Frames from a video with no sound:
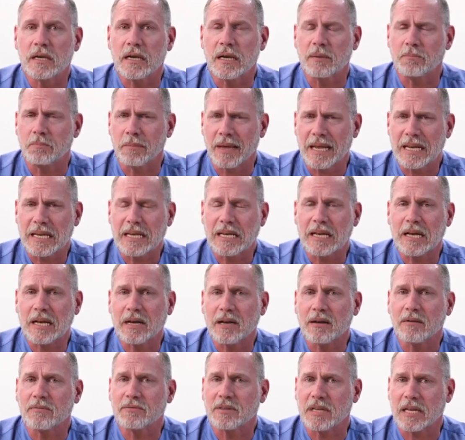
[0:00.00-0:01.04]
and many
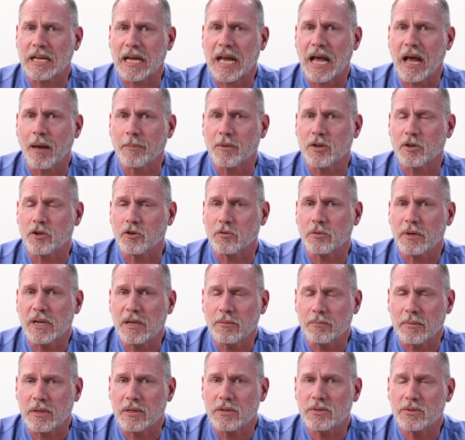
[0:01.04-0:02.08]
of the common
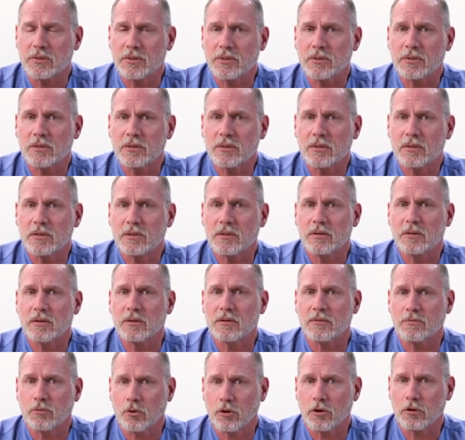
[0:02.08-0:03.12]
treatments
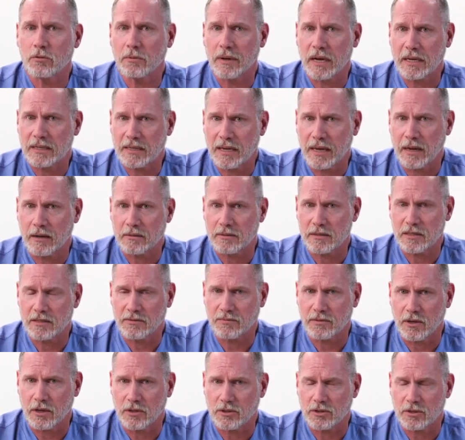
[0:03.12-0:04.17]
for erectile
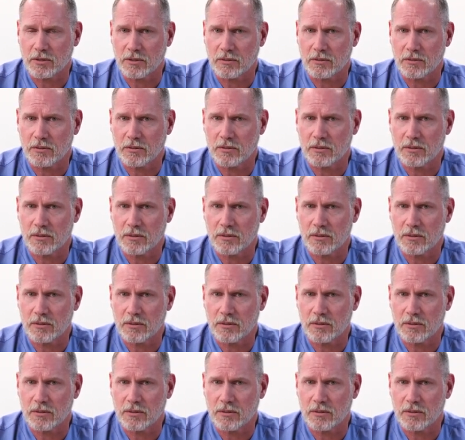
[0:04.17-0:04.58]
dysfunction